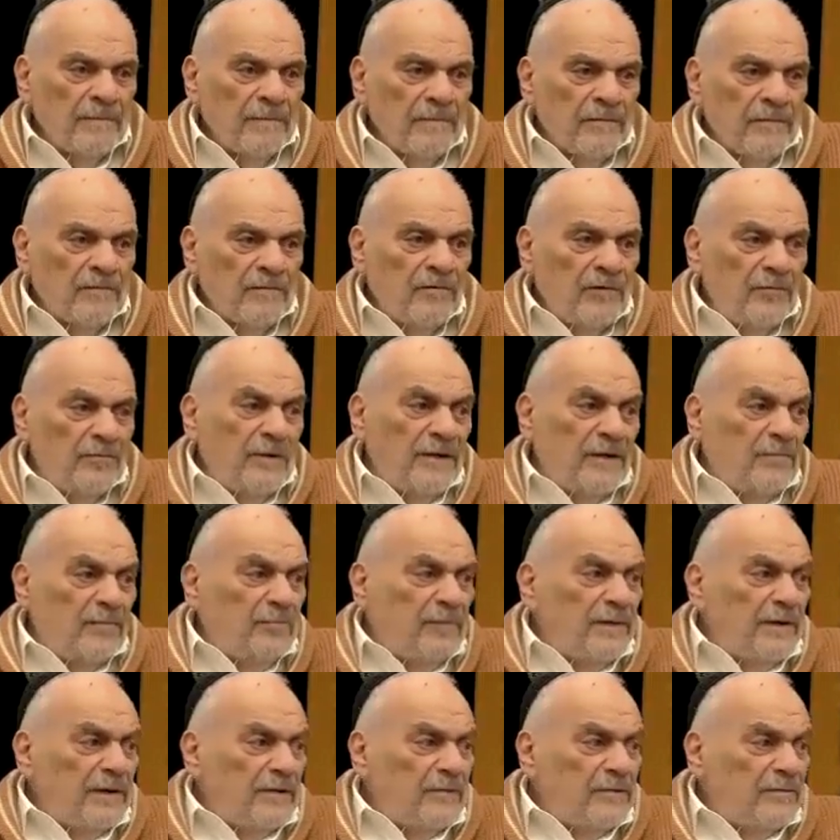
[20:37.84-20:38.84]
Roman
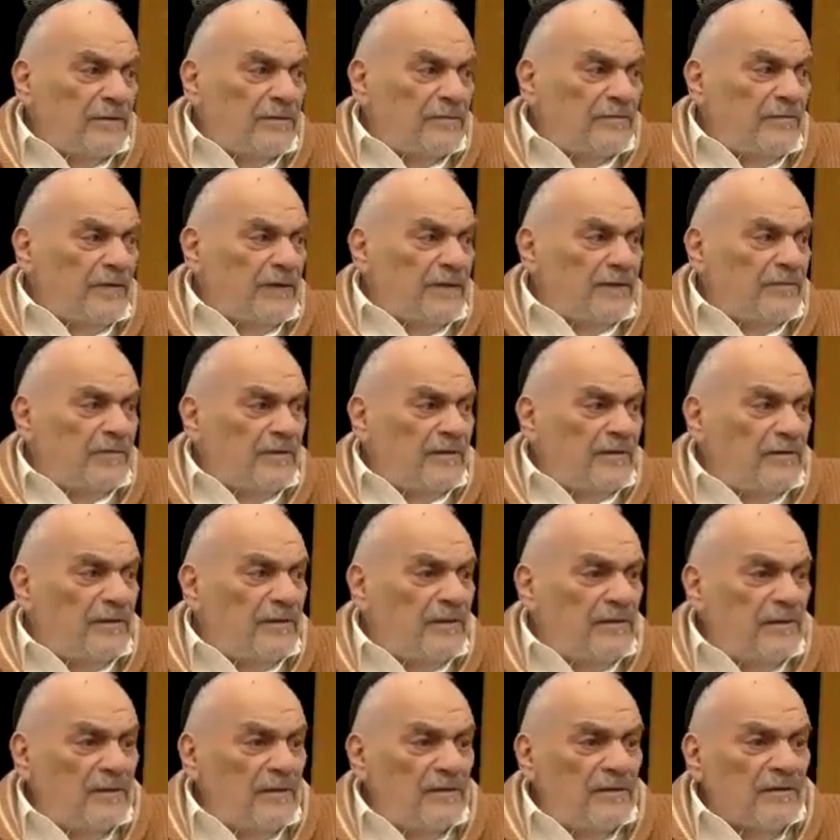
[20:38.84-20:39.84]
Empire was 500
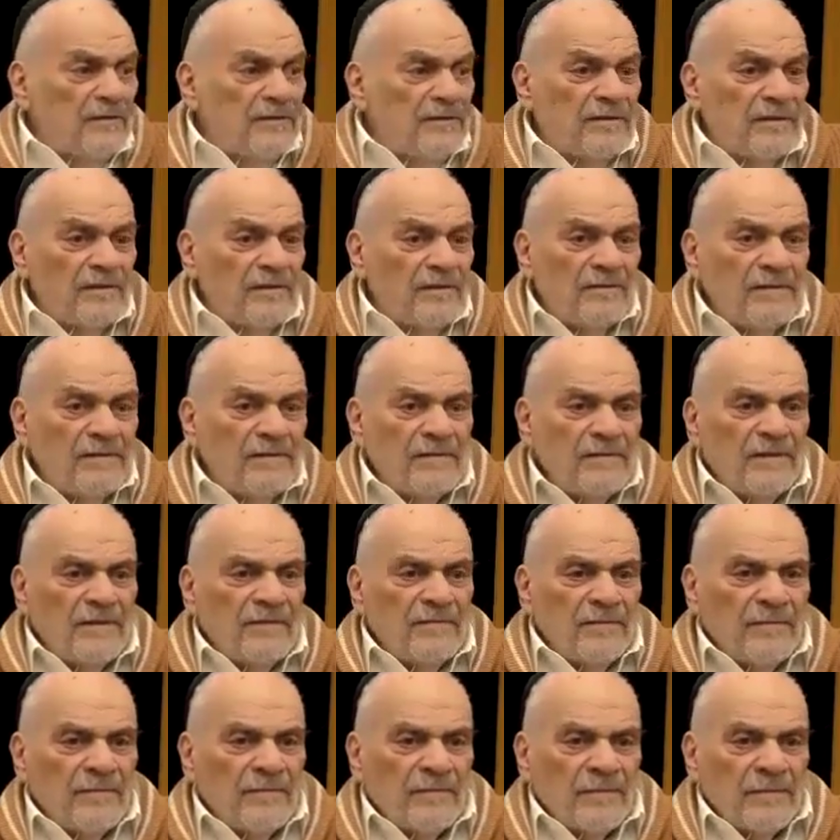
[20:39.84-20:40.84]
years.
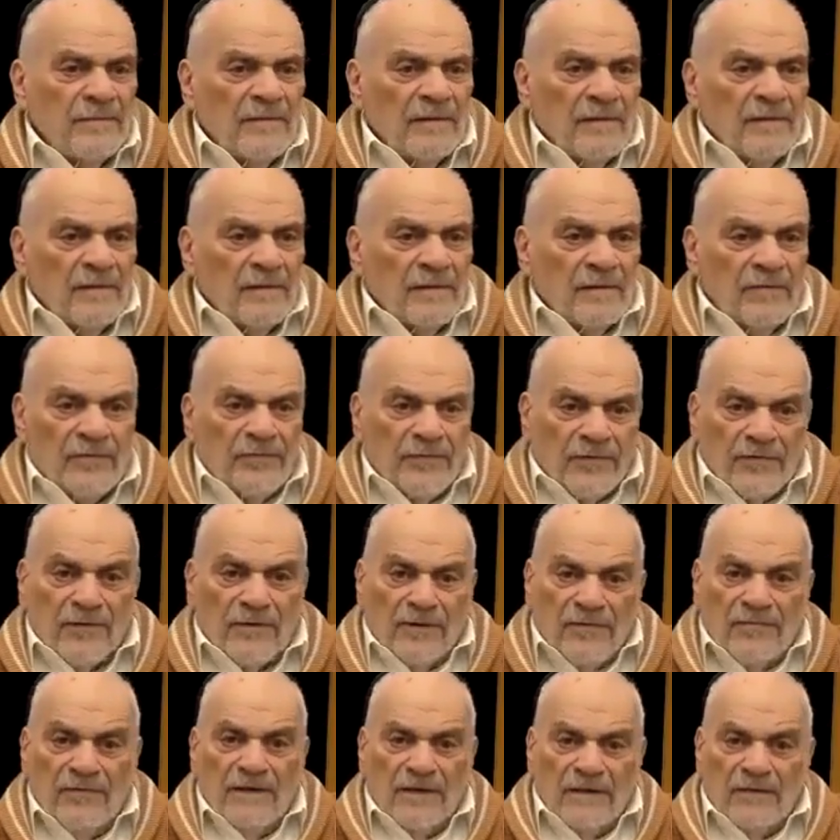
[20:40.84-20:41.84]
If you're
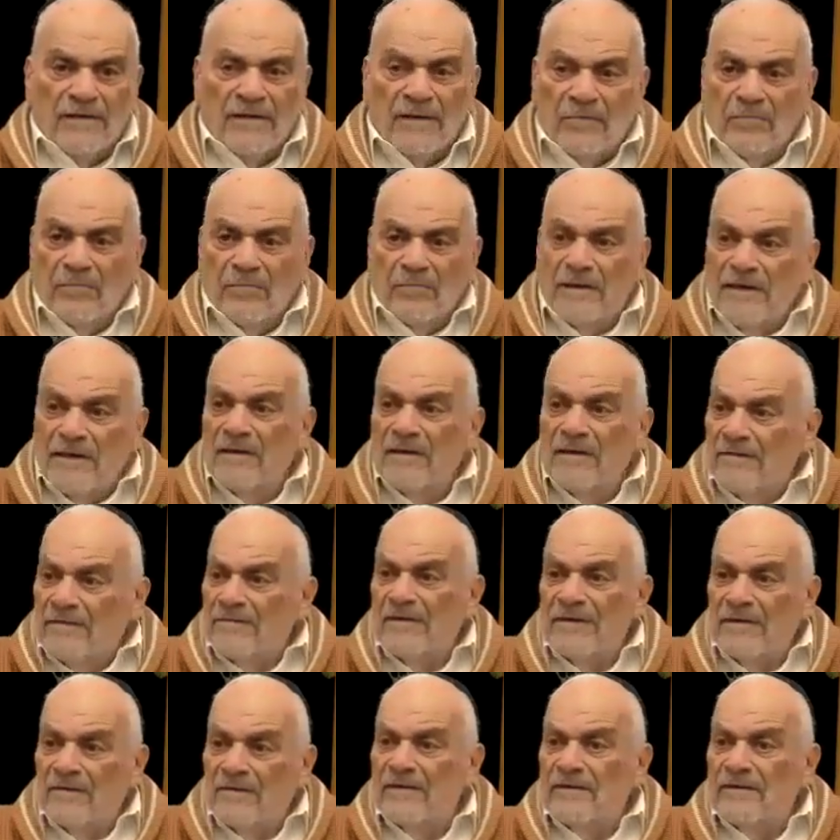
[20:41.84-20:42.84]
living in the middle of
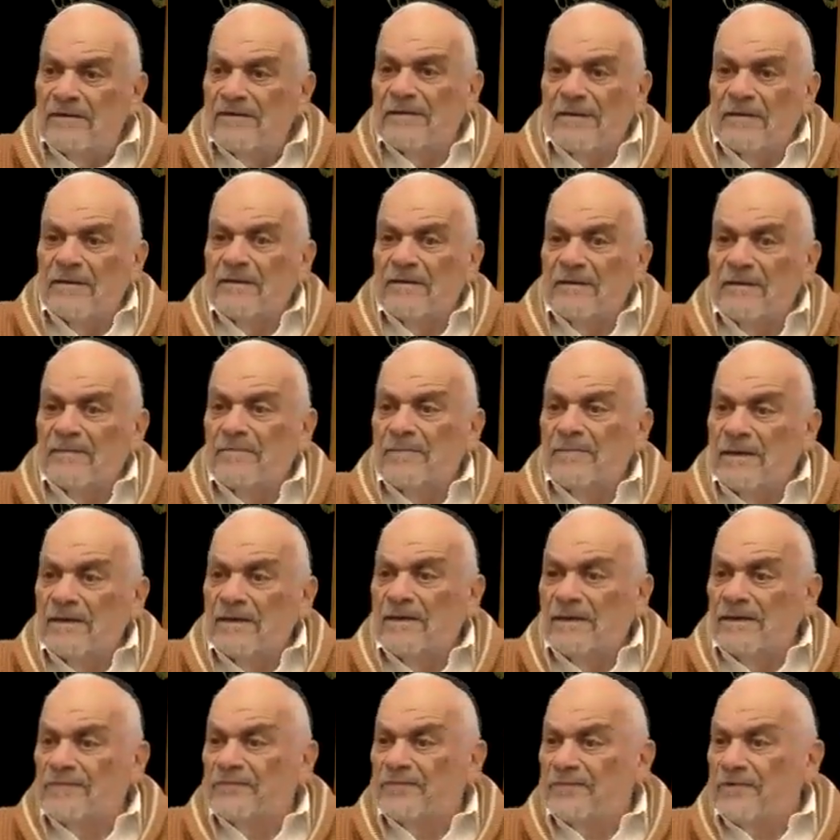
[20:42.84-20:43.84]
it, you'll think it'll be
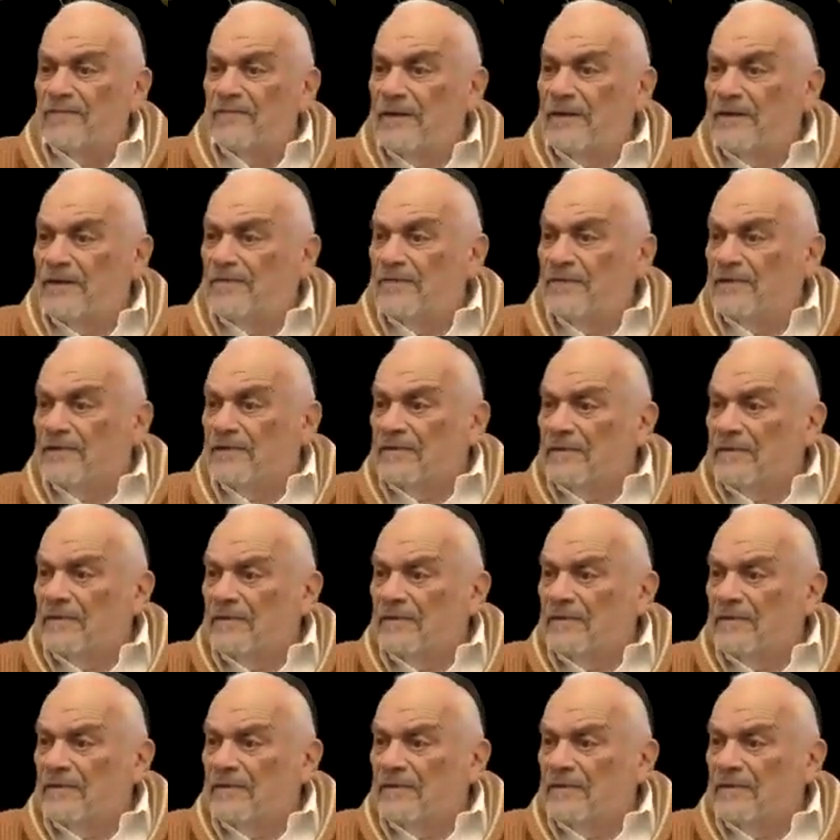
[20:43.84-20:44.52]
there forever.